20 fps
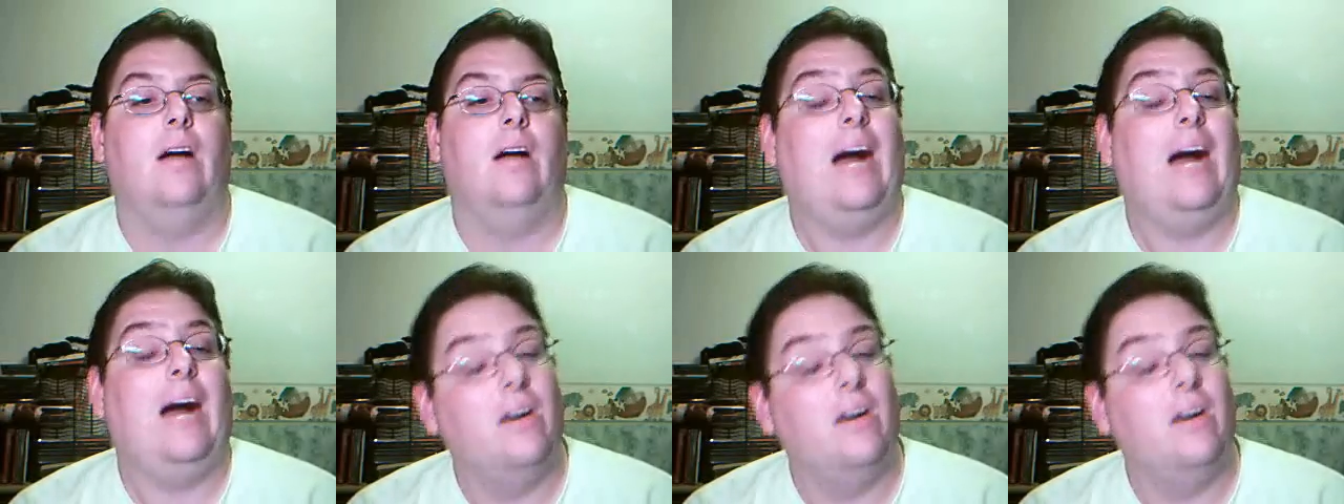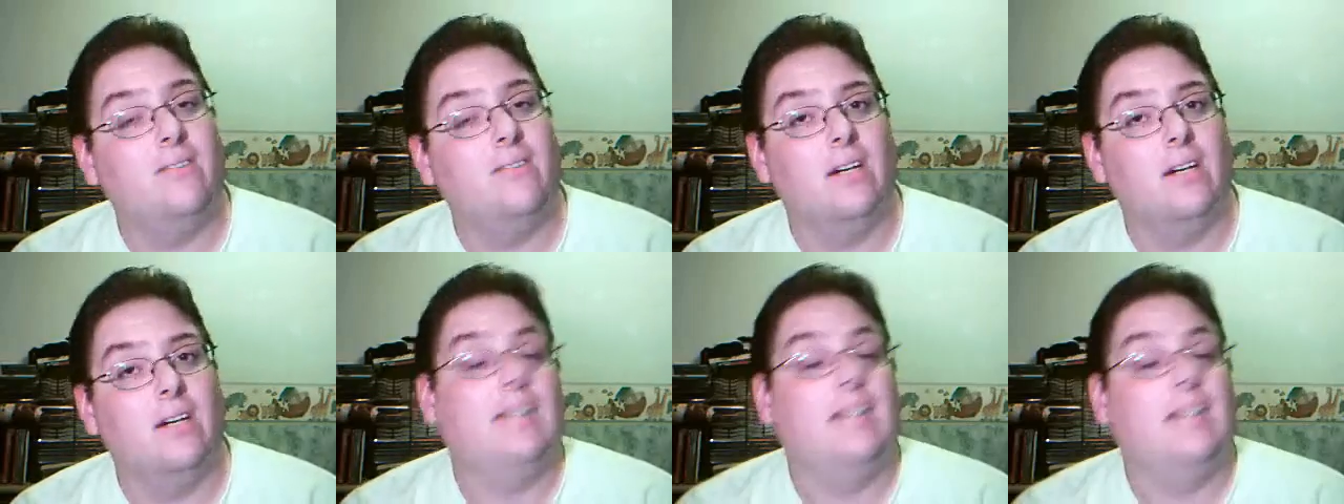
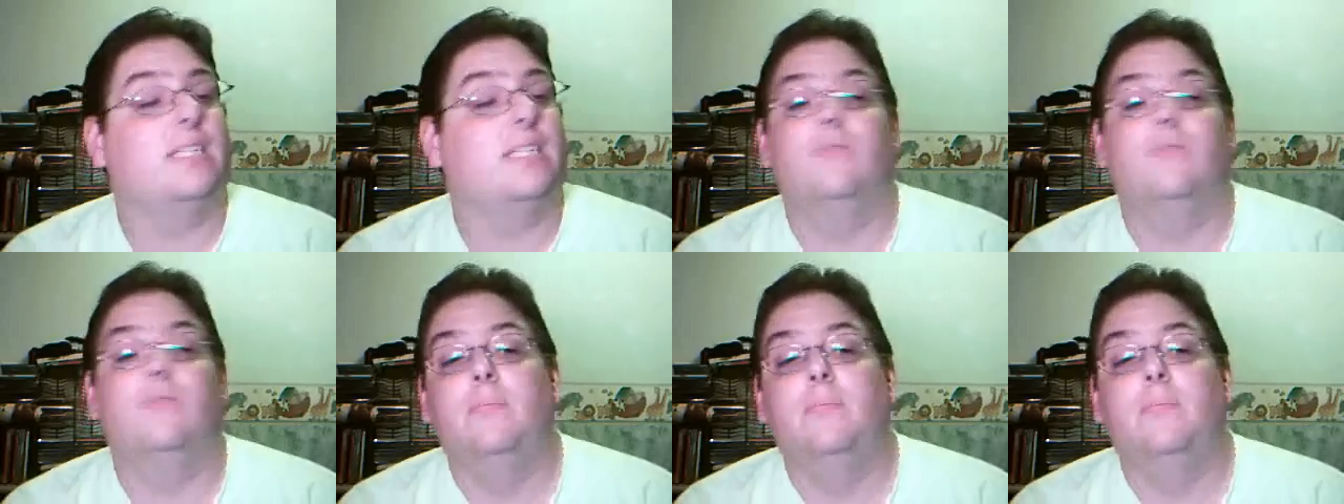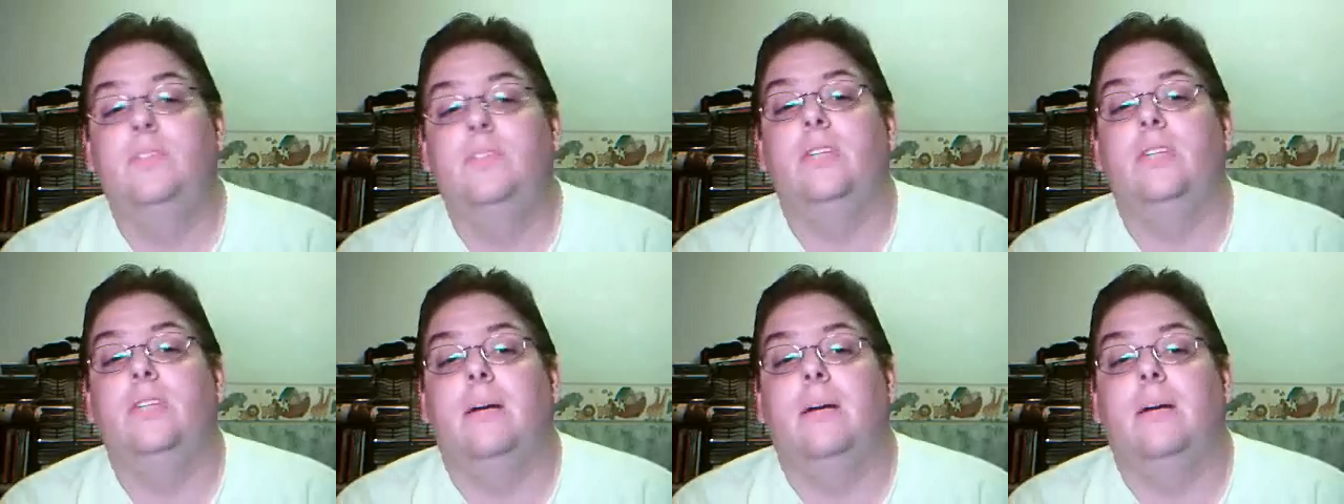However, and some of them
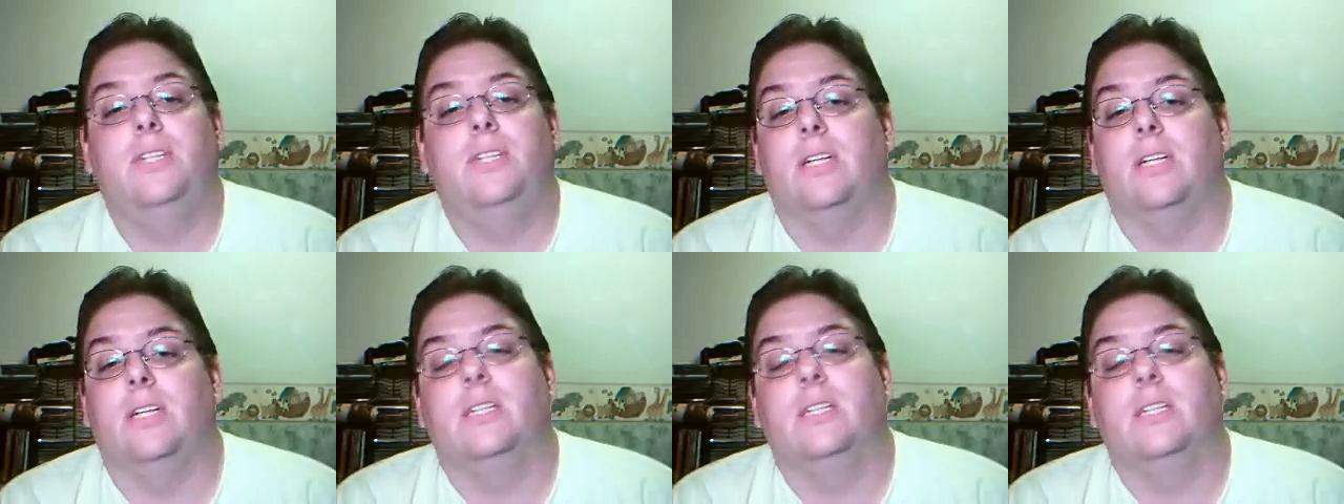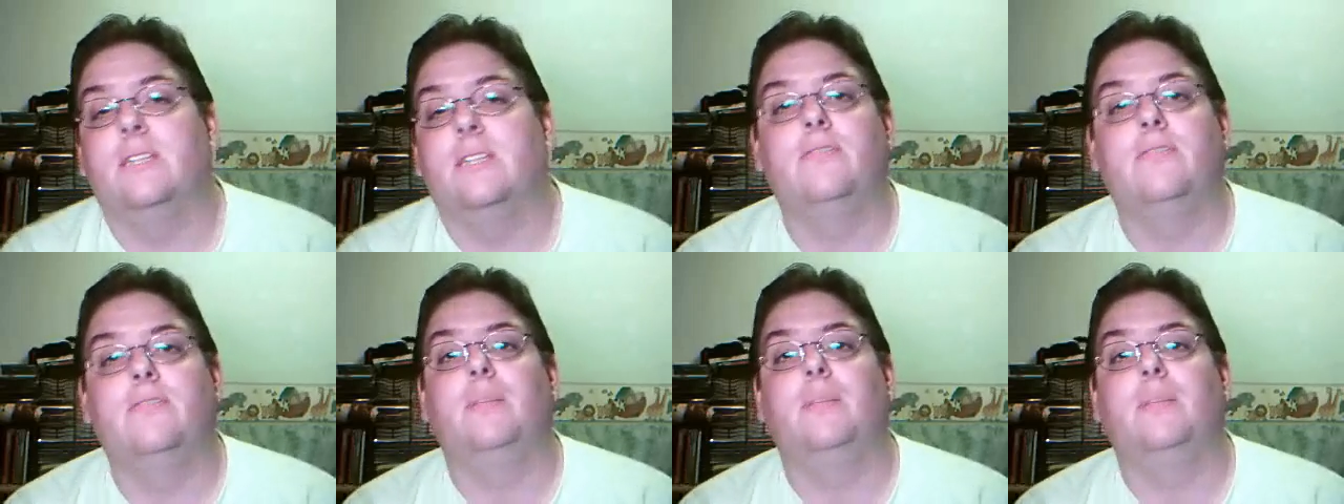do, I'm sure,
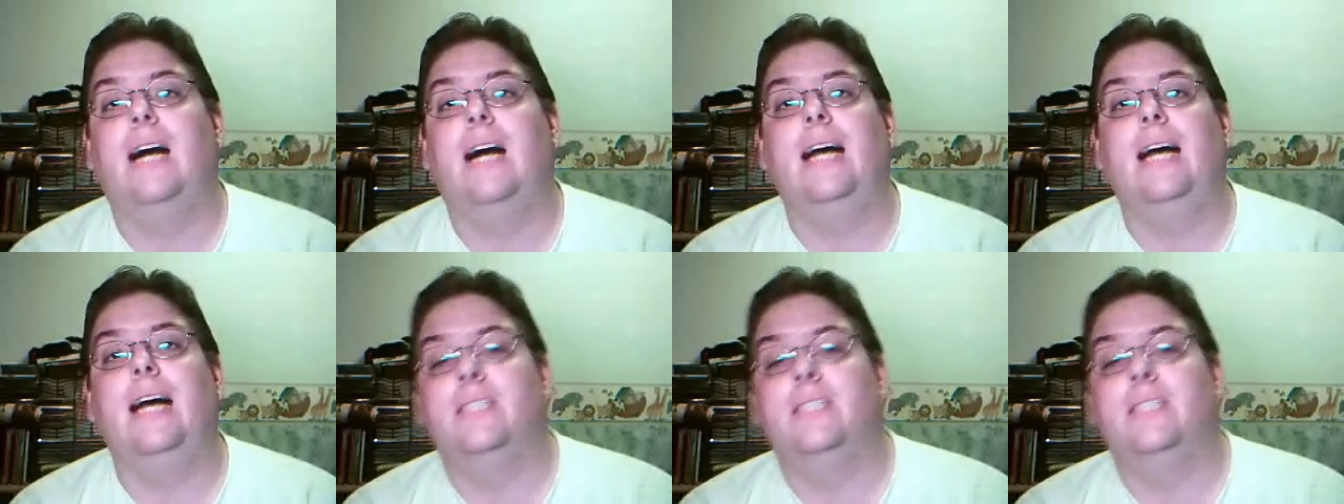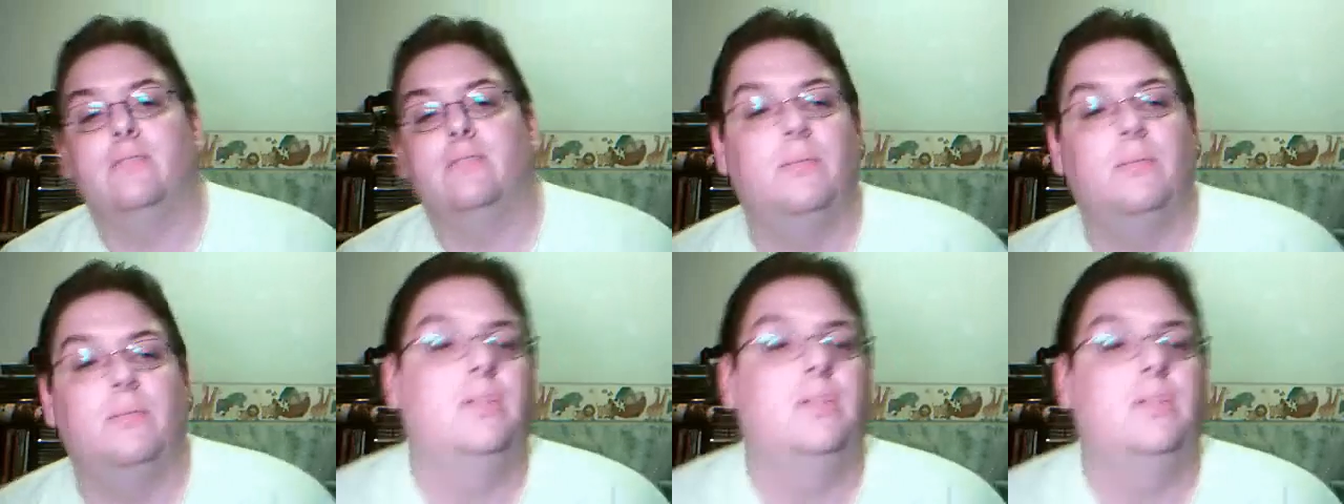some of them lie, some
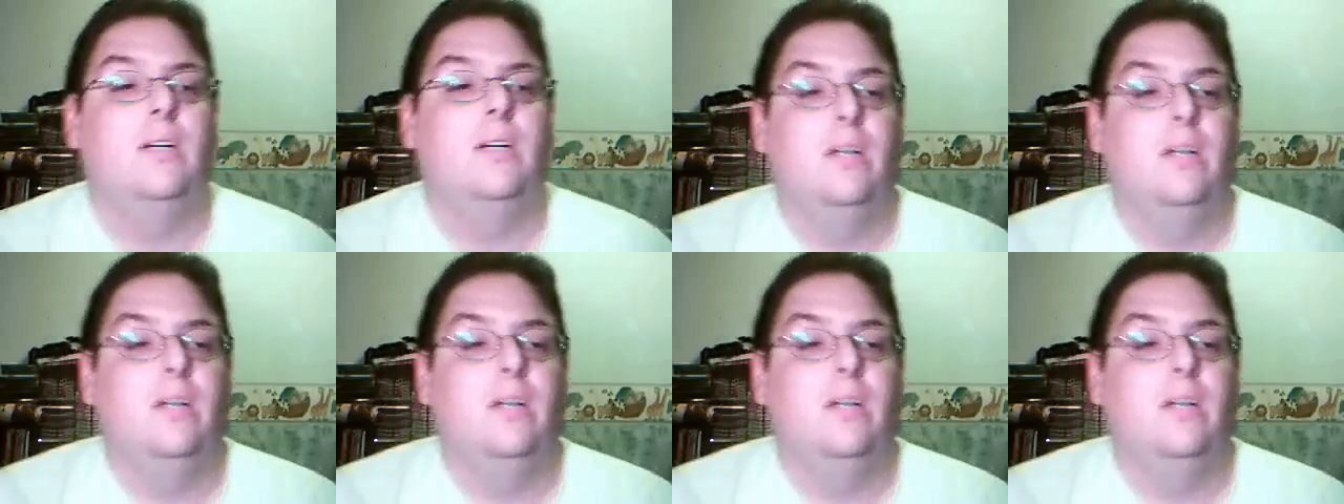of them